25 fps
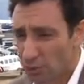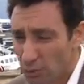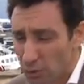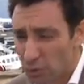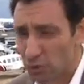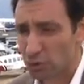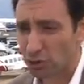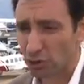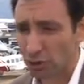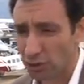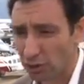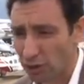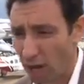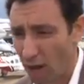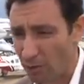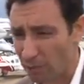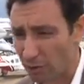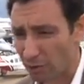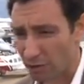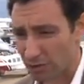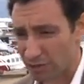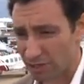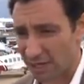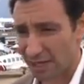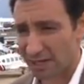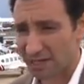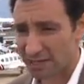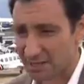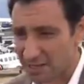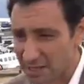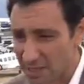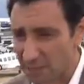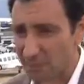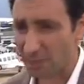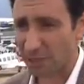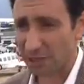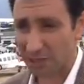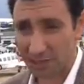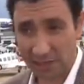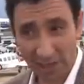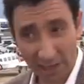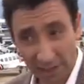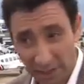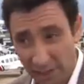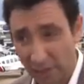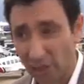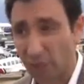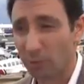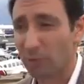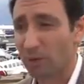huge conglomerates like Siemens,
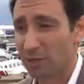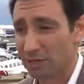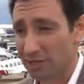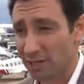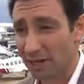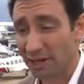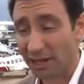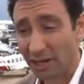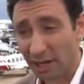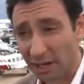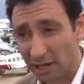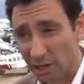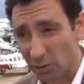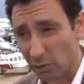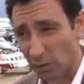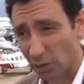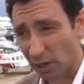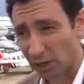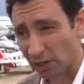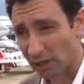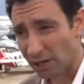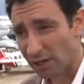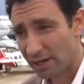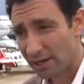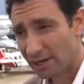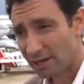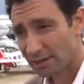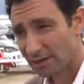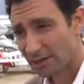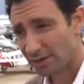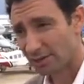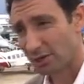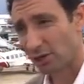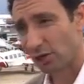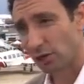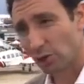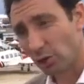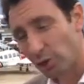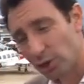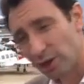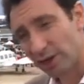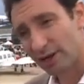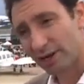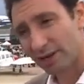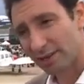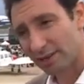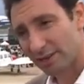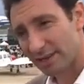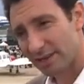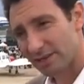like Airbus, like Honeywell that are
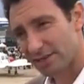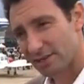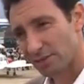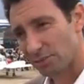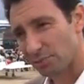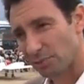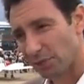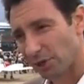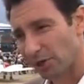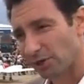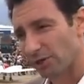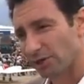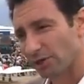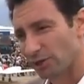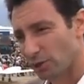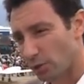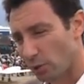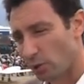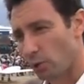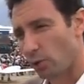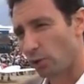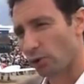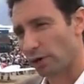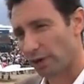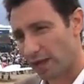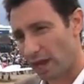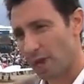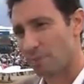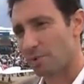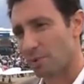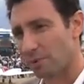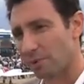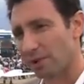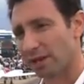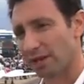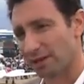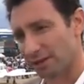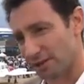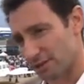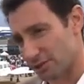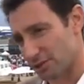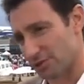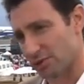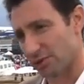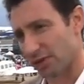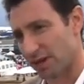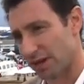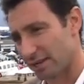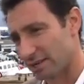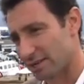looking at this and building the core capabilities
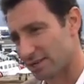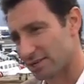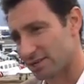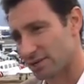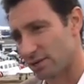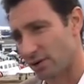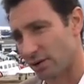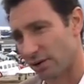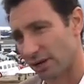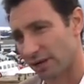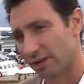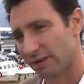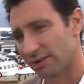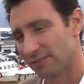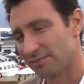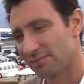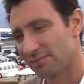to get this going.